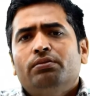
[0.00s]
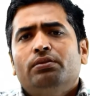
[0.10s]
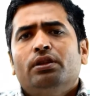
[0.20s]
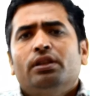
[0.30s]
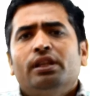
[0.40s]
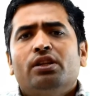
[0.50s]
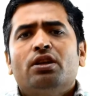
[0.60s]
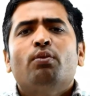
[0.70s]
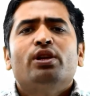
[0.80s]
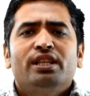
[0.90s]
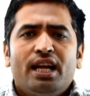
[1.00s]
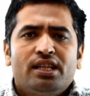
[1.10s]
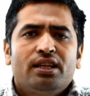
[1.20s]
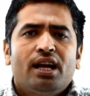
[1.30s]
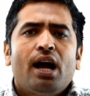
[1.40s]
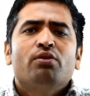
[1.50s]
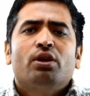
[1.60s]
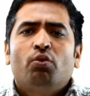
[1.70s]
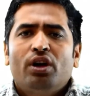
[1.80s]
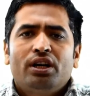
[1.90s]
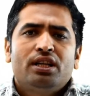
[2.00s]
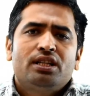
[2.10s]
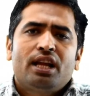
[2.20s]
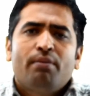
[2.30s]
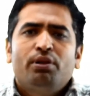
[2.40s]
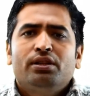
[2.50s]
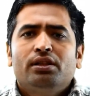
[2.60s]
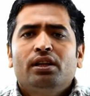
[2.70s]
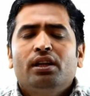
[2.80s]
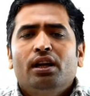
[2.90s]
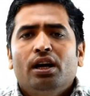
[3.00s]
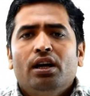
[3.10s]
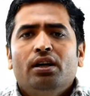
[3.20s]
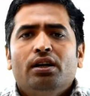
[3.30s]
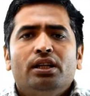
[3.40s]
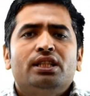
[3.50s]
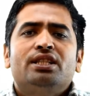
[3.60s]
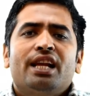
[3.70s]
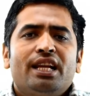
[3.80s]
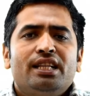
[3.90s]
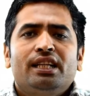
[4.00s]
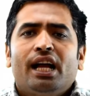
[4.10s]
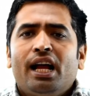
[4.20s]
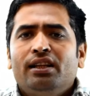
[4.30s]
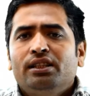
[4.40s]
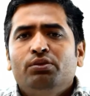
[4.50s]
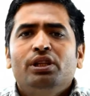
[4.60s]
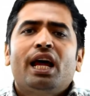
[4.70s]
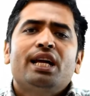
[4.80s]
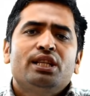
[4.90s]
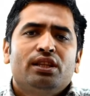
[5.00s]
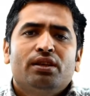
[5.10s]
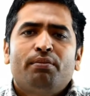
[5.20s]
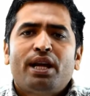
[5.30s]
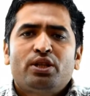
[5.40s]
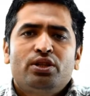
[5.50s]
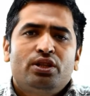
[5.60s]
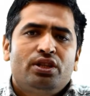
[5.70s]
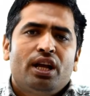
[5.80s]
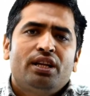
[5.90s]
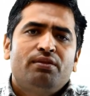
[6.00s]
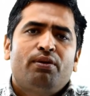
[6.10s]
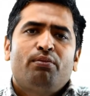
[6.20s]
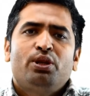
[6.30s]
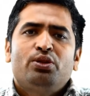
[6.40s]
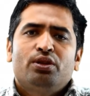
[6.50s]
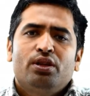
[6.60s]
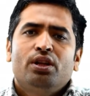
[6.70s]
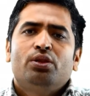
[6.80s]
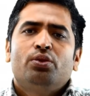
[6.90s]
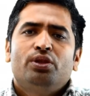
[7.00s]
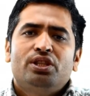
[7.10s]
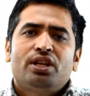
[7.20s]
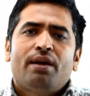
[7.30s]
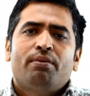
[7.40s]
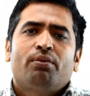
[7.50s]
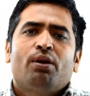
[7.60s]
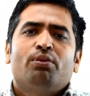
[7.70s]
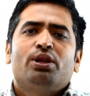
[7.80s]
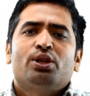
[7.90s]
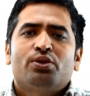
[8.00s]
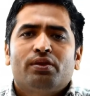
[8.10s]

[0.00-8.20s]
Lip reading: their subordinate, how their workers have been understanding and utilizing the messages and information through this type of communication.